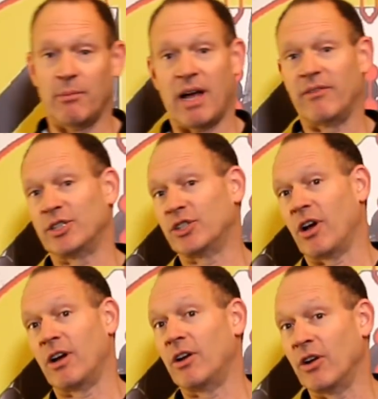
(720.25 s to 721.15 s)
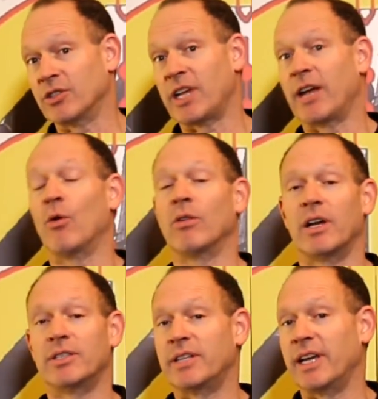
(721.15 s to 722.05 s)
marvelous shot, not saying all
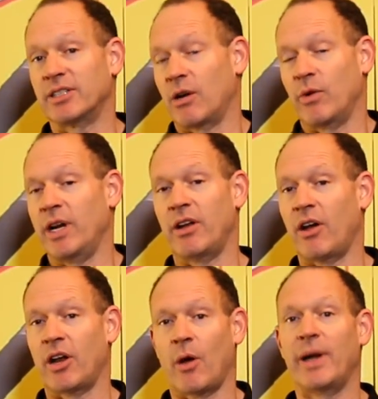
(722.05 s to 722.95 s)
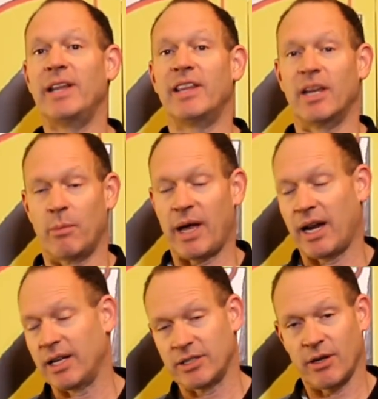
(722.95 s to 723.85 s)
those things. I really don't know anything
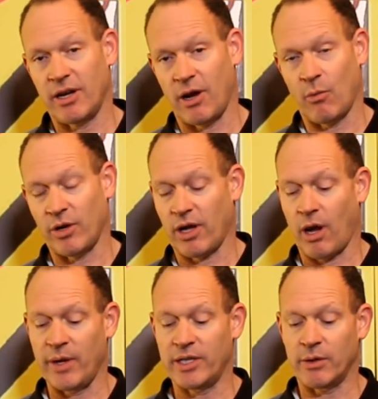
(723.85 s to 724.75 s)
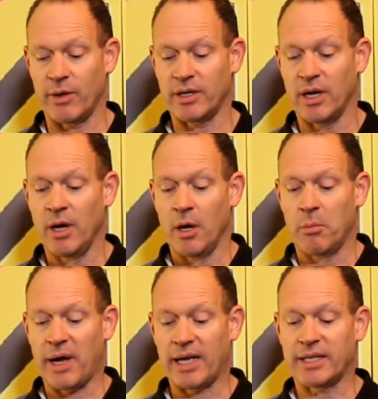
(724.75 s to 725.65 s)
about it, so I don't want to go into it,
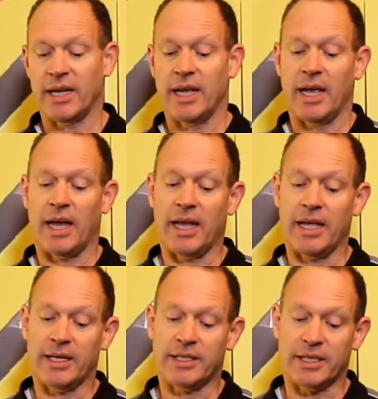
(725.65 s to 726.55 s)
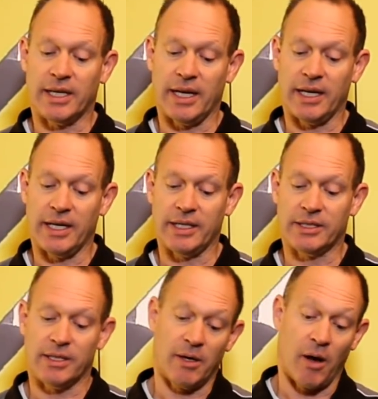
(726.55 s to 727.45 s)
but it
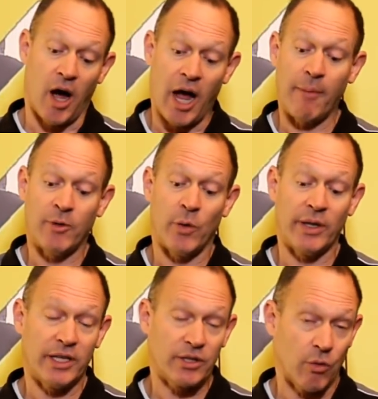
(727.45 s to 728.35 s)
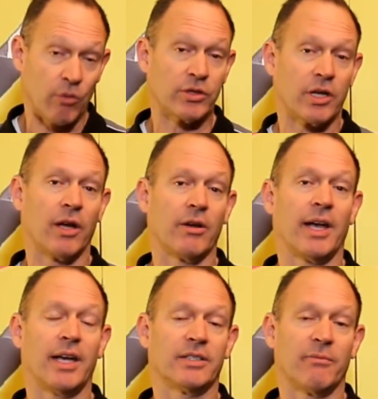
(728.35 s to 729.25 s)
is, I'm doing this also,
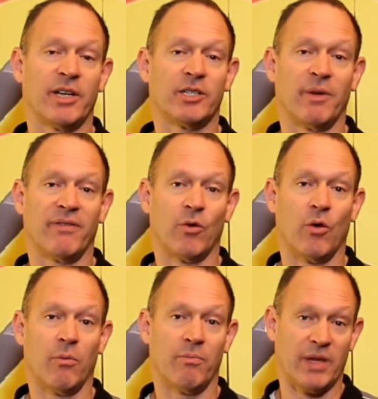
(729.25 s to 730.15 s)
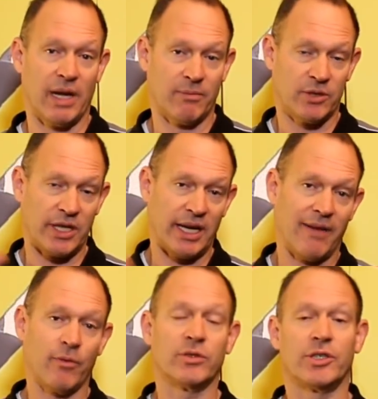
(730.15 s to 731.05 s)
as I mentioned before, sea
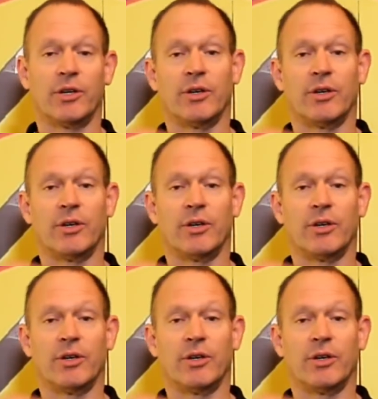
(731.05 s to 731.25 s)
level